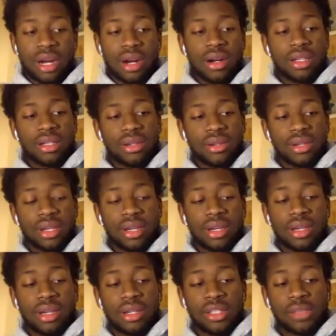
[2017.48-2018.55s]
so I'm currently doing
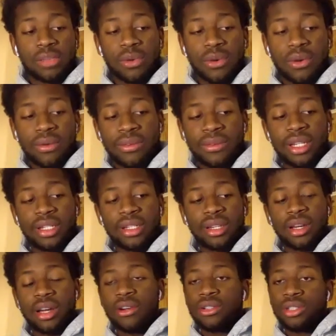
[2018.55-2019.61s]
a sport, fitness,
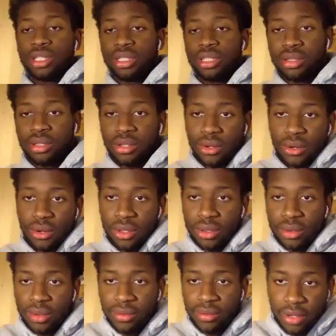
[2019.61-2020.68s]
and coaching
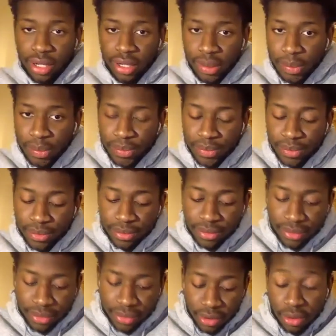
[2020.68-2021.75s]
course with, um,
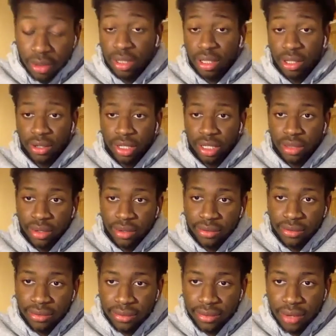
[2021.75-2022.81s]
or degree
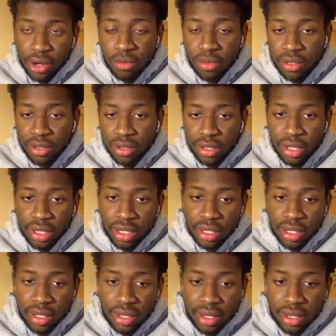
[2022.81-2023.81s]
with Open Uni.